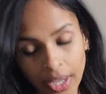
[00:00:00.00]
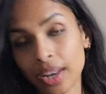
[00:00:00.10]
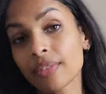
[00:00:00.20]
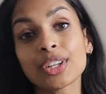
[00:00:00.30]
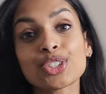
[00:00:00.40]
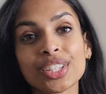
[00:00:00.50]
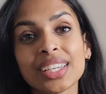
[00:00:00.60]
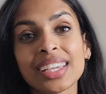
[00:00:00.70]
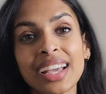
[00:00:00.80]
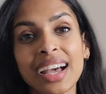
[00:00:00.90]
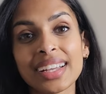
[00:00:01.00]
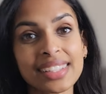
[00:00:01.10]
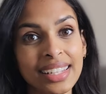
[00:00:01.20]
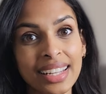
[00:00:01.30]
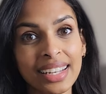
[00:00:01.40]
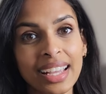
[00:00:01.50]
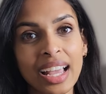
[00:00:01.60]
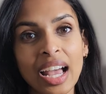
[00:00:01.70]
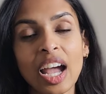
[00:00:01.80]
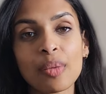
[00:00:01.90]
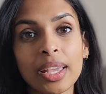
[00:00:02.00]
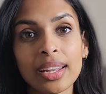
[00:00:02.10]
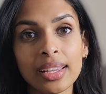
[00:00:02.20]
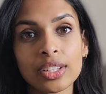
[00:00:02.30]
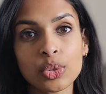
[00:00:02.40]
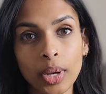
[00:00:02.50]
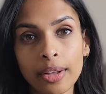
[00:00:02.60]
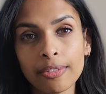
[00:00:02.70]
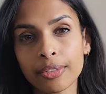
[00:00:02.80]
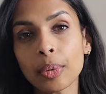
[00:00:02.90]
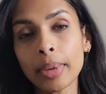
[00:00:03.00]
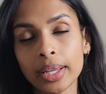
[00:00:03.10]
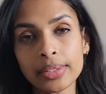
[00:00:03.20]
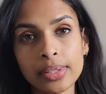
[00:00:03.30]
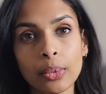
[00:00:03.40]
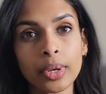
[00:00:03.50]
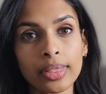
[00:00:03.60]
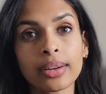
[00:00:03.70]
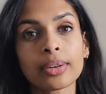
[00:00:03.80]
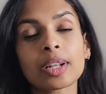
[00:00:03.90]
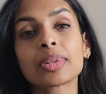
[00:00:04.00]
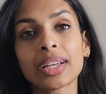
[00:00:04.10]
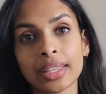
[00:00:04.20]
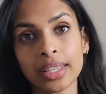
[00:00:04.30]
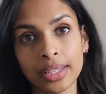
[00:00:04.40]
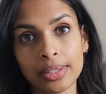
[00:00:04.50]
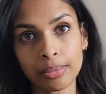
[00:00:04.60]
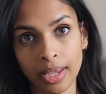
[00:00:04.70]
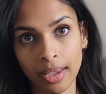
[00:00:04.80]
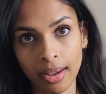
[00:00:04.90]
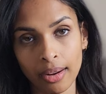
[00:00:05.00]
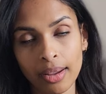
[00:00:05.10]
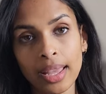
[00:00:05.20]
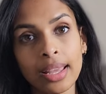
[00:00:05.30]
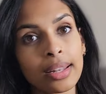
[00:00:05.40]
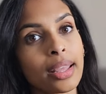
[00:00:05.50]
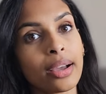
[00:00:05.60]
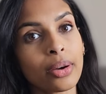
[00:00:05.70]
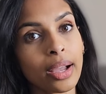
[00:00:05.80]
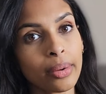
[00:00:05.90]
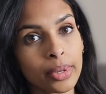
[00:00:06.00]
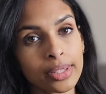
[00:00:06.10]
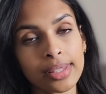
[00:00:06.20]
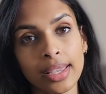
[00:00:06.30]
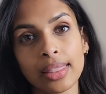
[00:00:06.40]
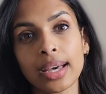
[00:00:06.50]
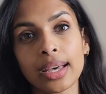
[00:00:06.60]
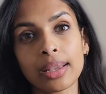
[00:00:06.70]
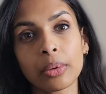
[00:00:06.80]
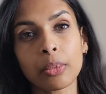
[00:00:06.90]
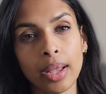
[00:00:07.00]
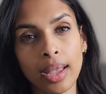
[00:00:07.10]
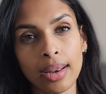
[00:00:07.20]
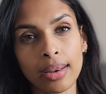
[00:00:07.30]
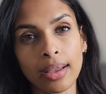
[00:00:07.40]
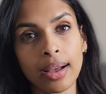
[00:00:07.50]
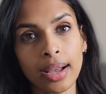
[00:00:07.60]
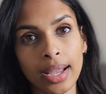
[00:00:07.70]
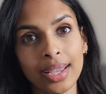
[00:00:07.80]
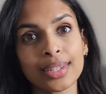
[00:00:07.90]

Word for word: And eventually I did it. I made it twelve full months without applying heat to my hair. Now, I will say that when I